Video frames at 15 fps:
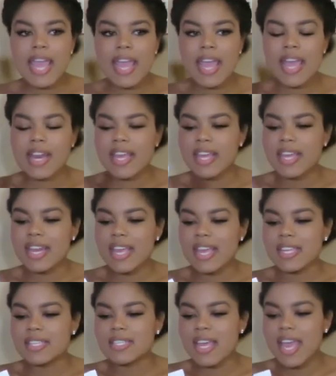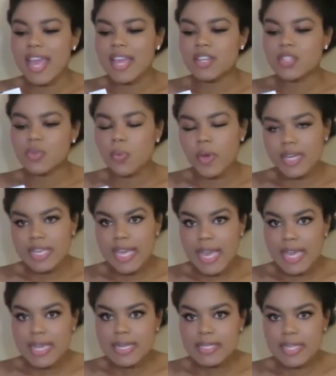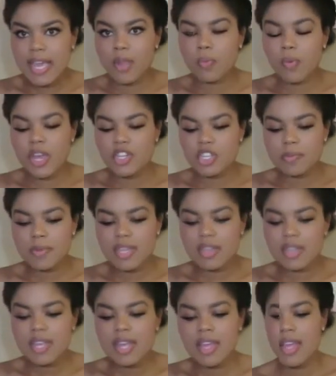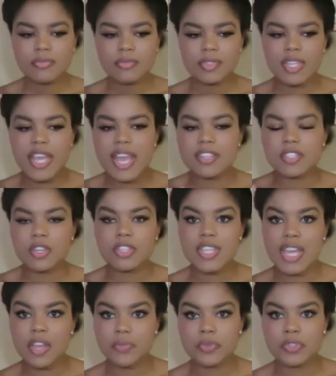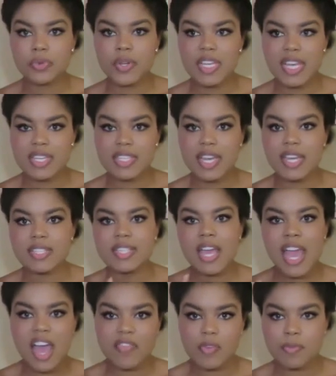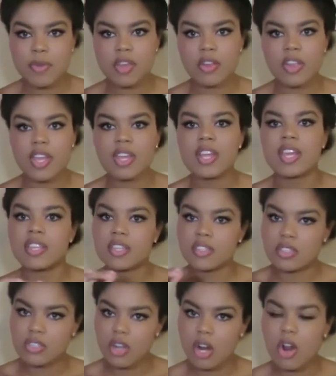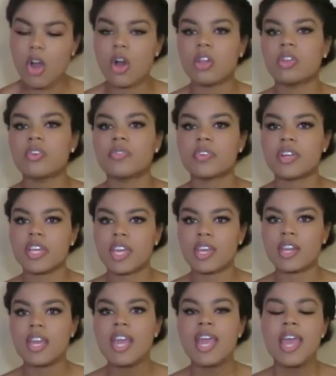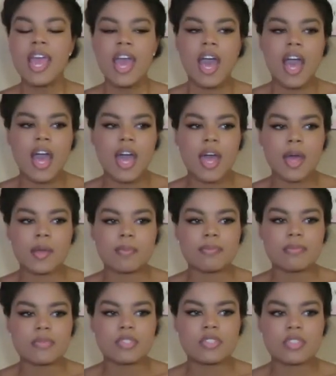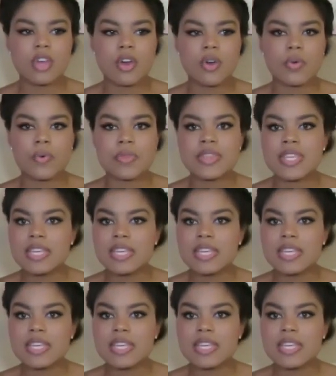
and it is a 28-day regimen Yeah, so you take it for 28 days, have a period, and then start all over again. So